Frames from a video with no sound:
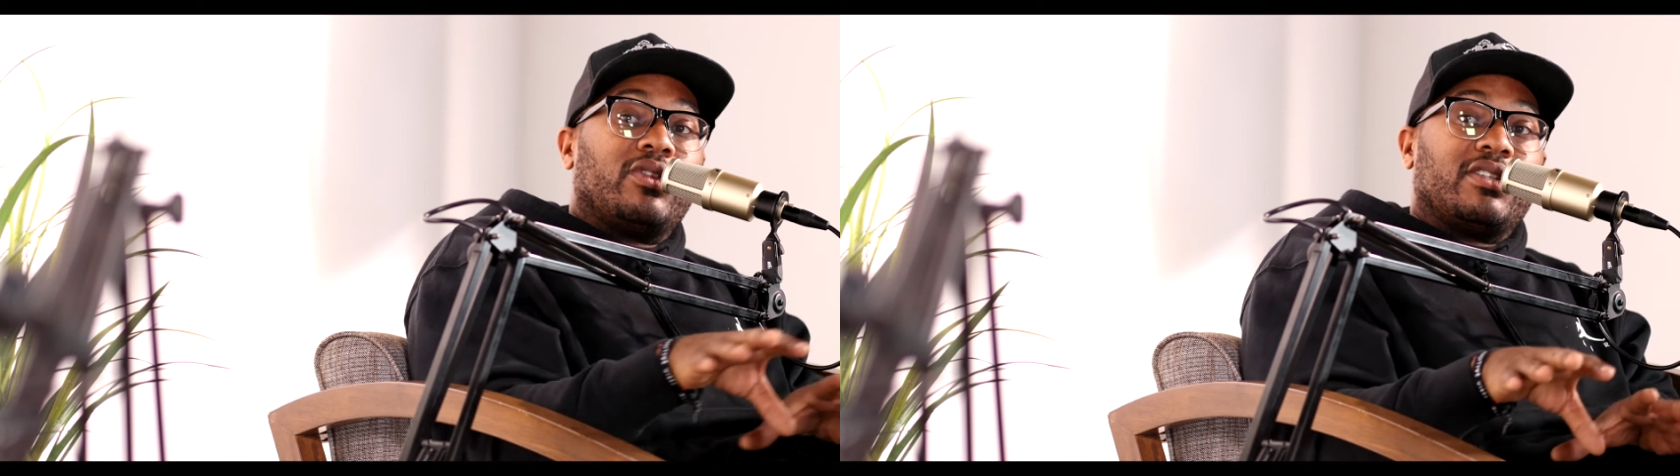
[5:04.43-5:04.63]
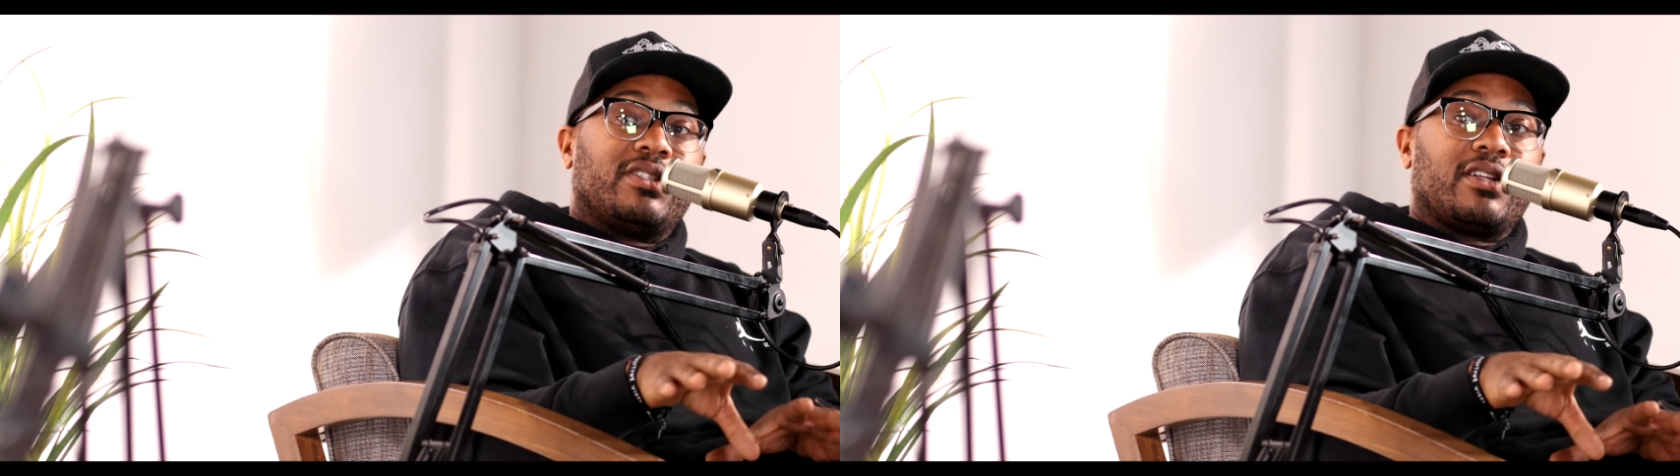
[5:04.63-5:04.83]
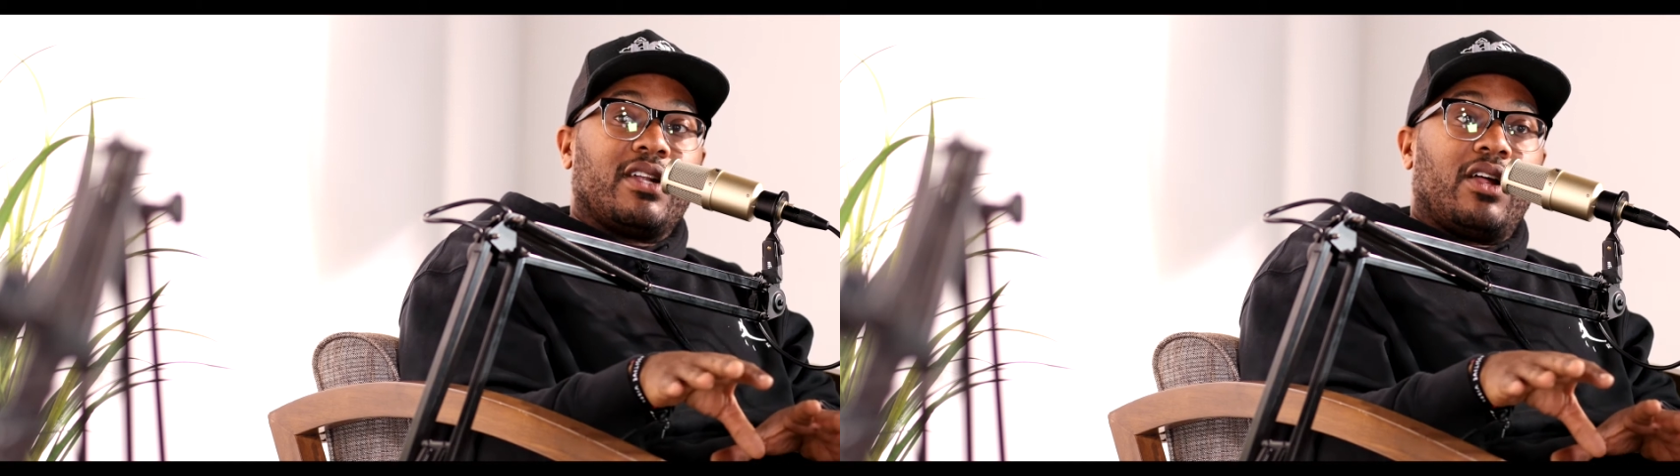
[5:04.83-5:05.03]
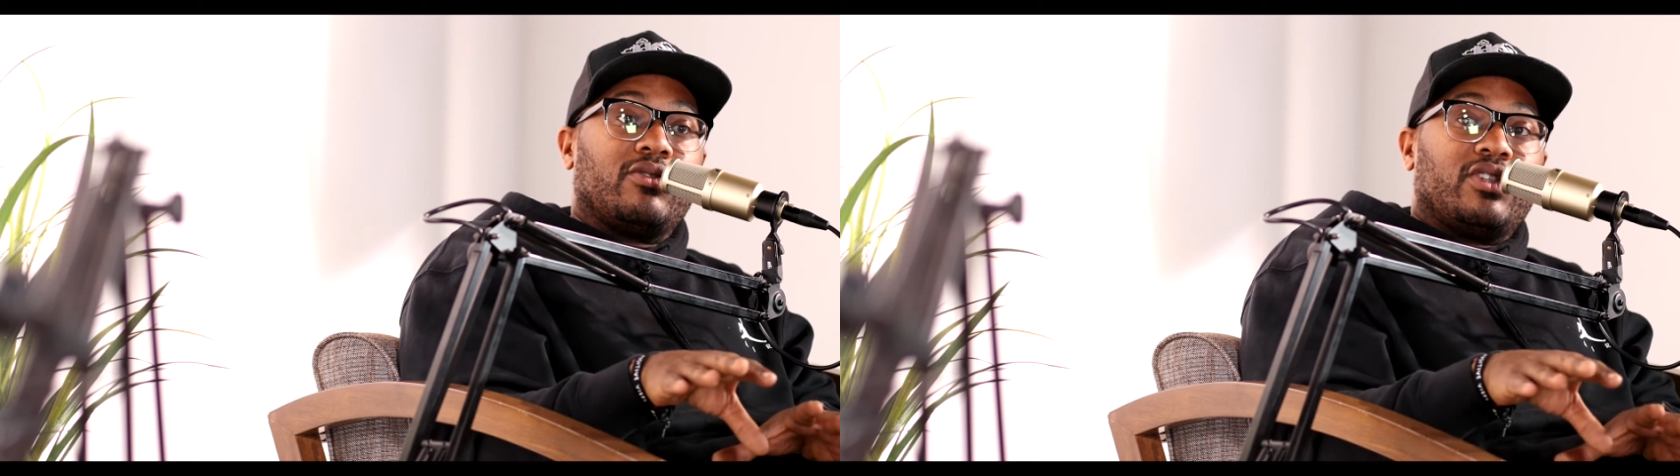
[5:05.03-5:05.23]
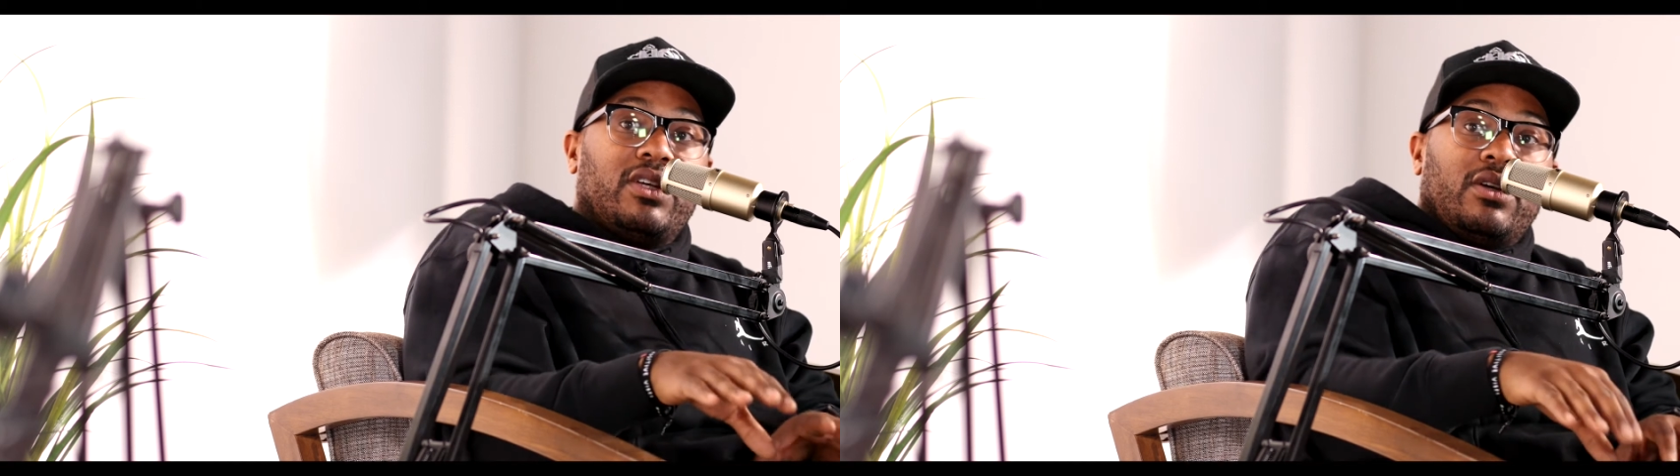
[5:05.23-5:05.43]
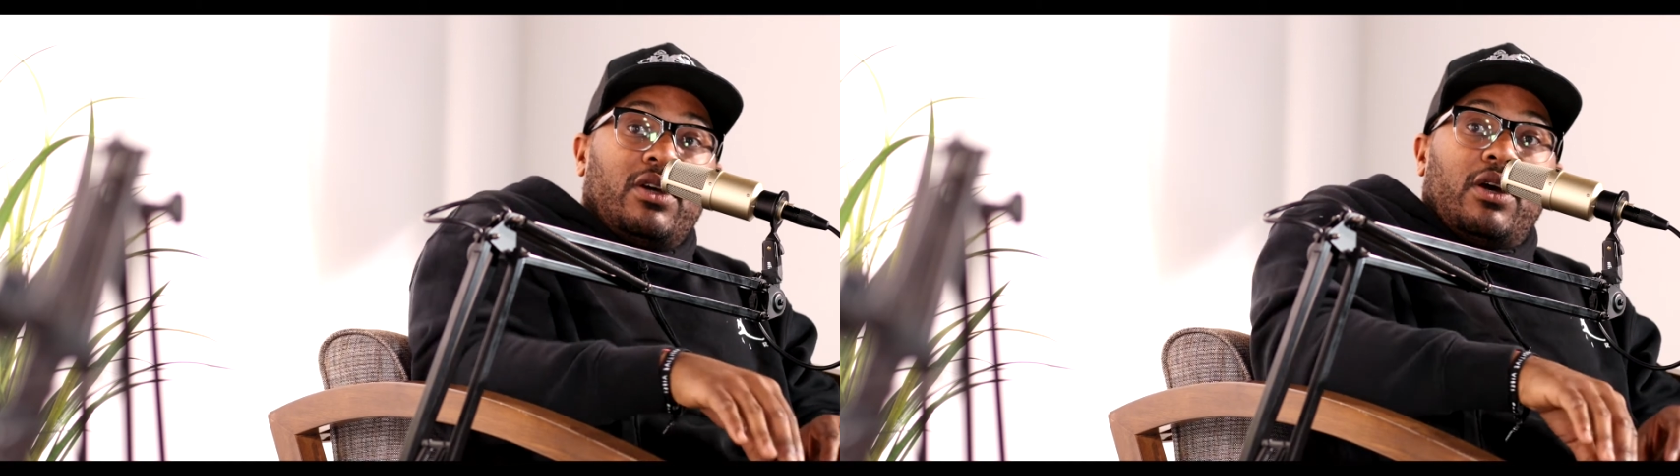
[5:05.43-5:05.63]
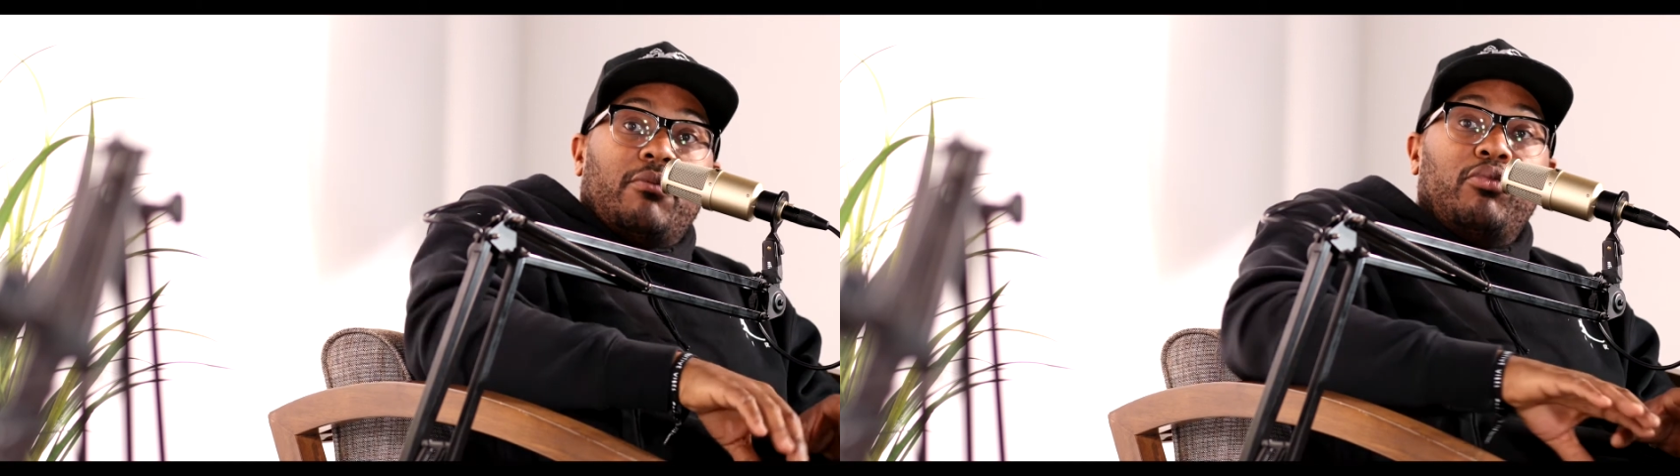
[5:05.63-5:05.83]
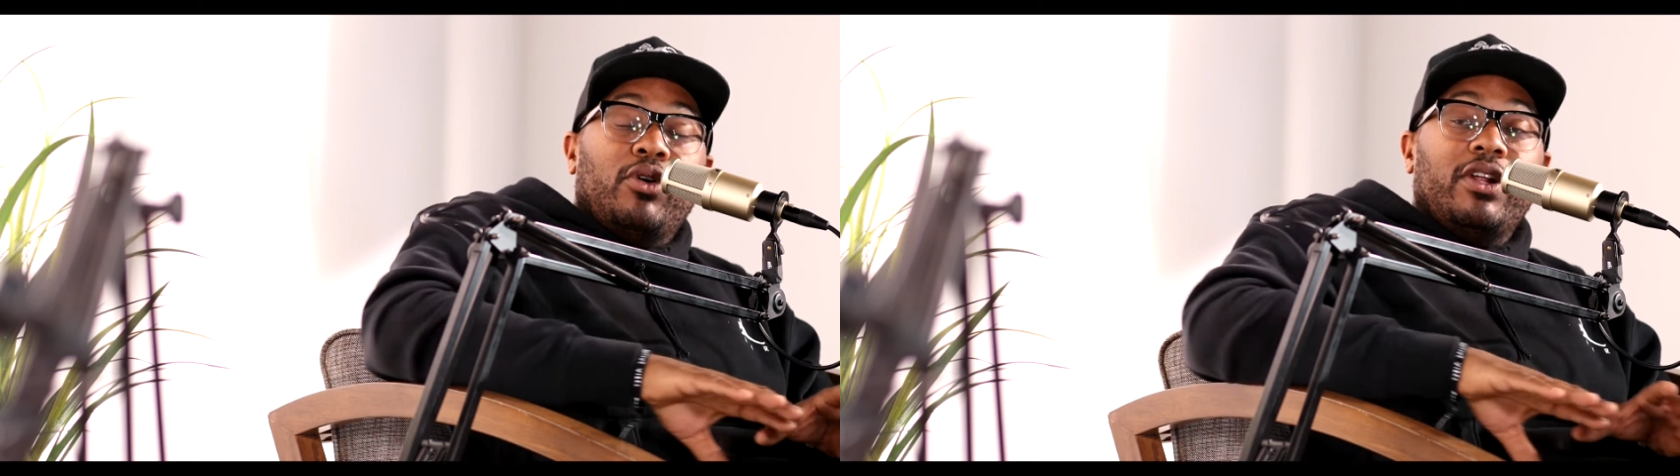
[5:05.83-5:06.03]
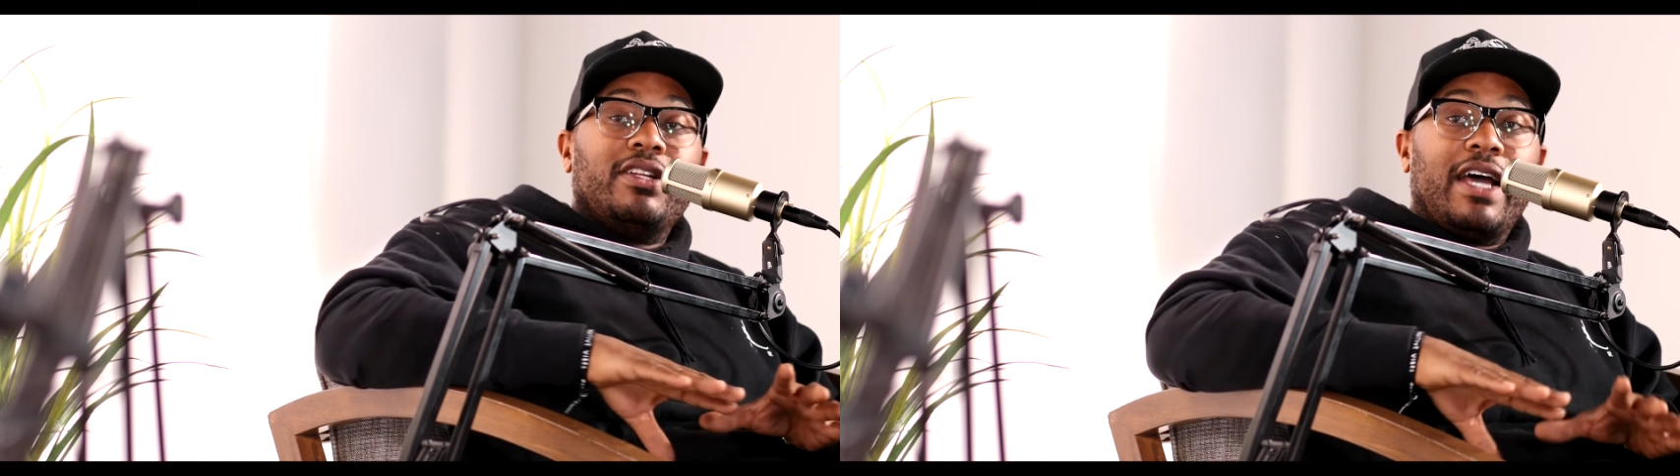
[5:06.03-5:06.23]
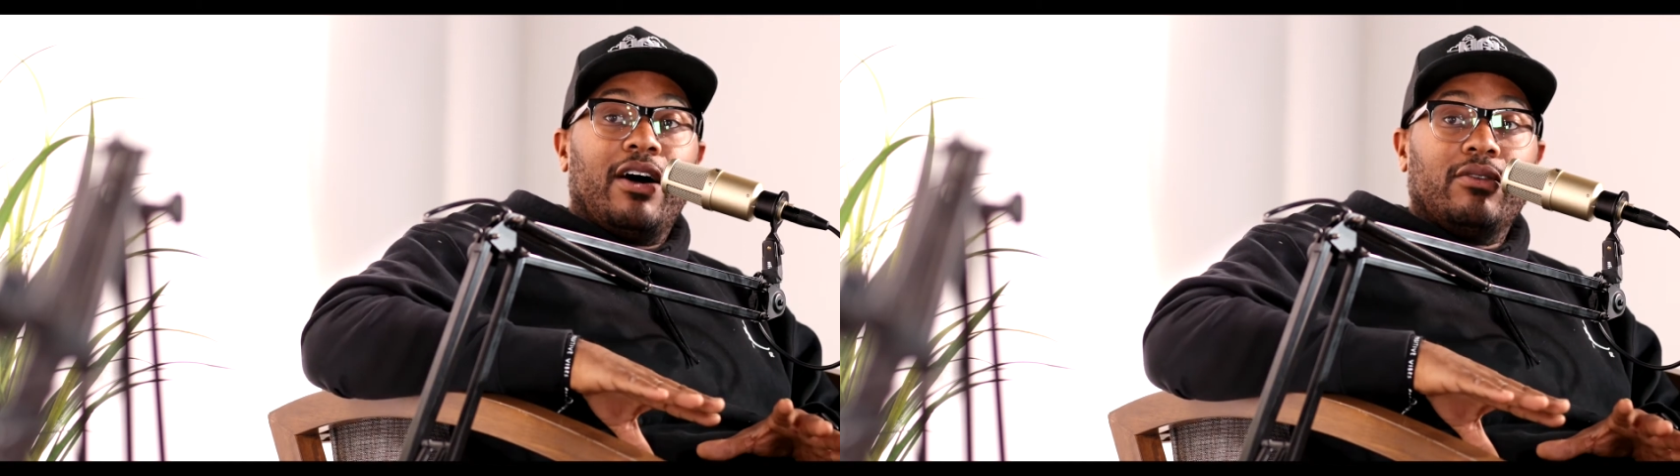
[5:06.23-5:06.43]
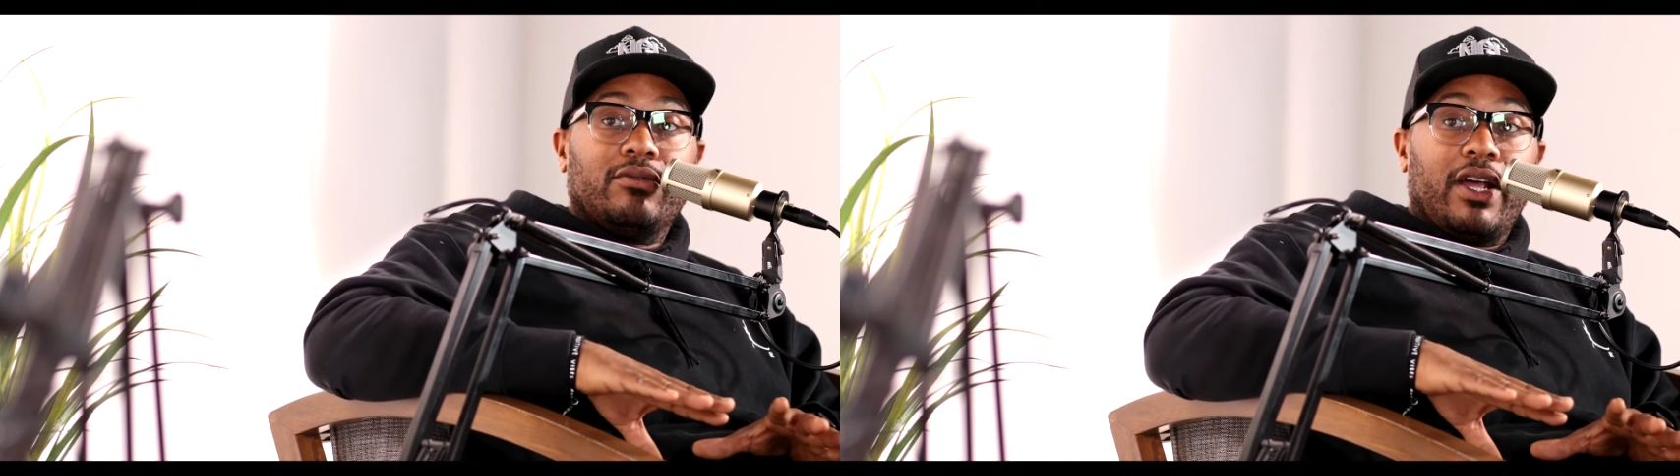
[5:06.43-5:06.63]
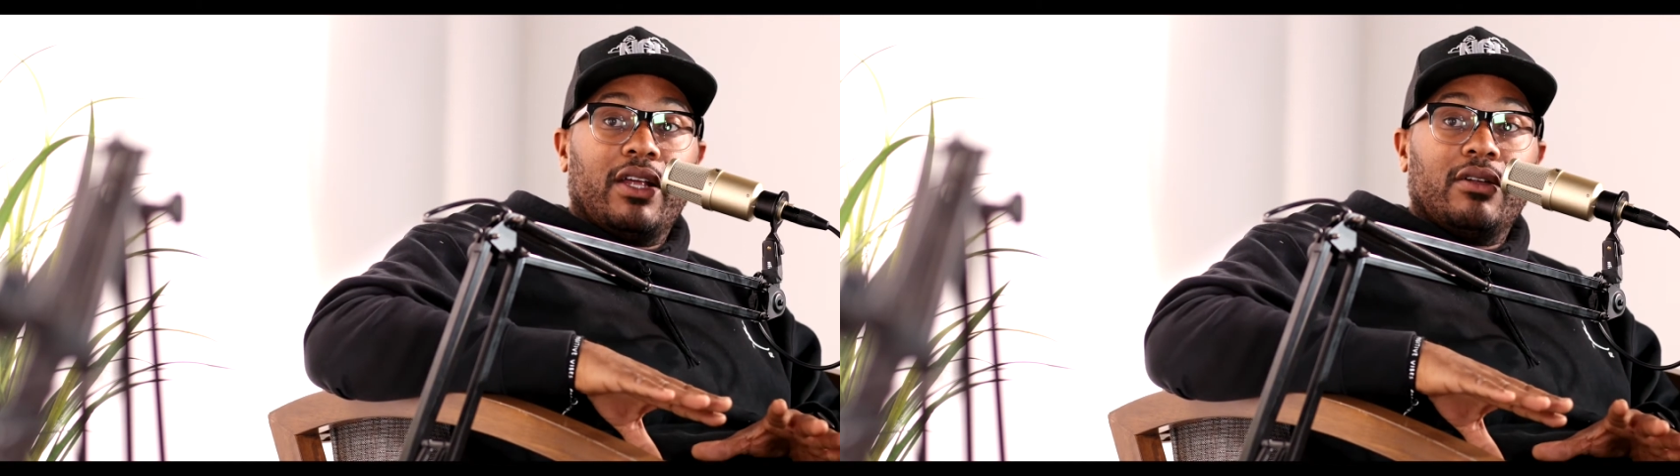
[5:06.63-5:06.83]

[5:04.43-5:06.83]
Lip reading: this technology, put it down, right?